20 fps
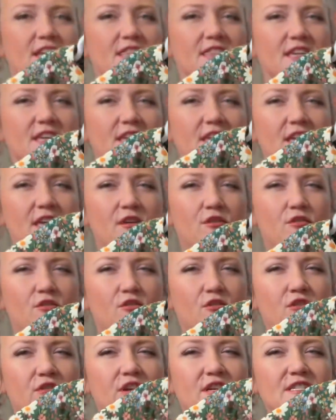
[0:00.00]
the
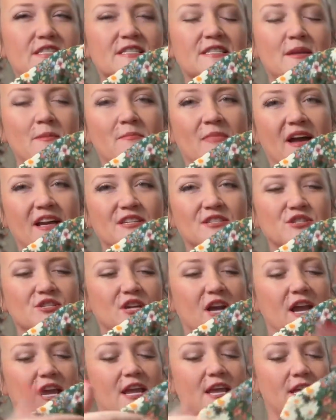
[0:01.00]
keyhole. There's some buttons
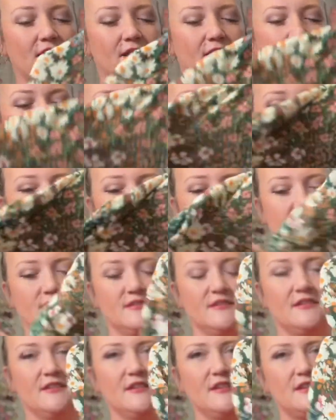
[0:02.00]
right here.
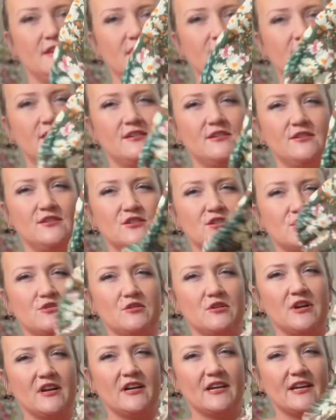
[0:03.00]

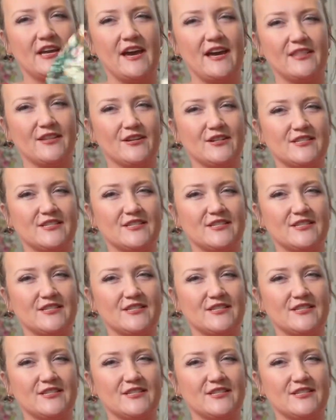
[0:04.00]
Short gathered